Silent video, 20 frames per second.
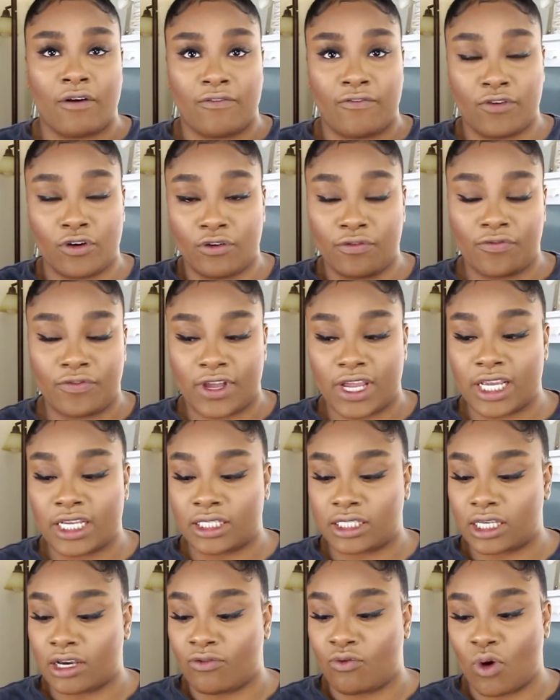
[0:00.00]
full
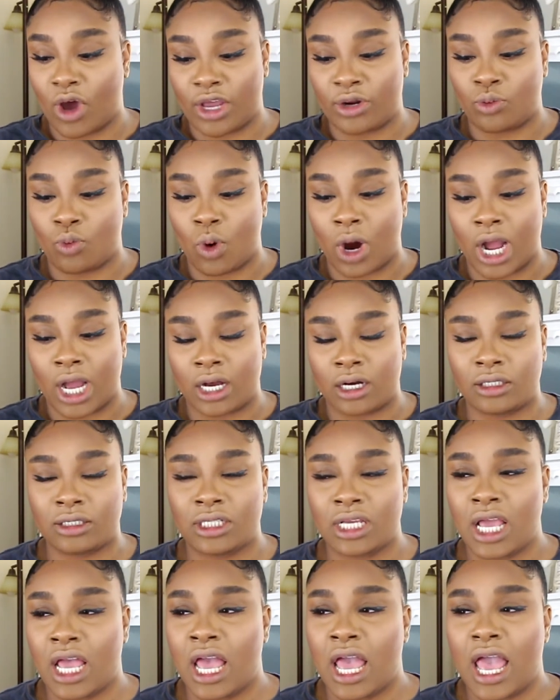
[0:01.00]
face of Wet n Wild,